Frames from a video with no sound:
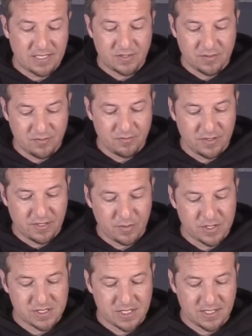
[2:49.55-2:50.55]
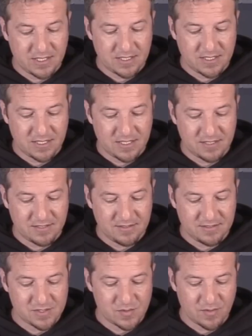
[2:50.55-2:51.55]
I do really appreciate the uh,
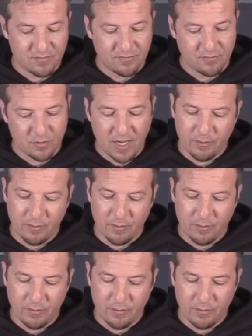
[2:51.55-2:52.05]
the sort of fruit.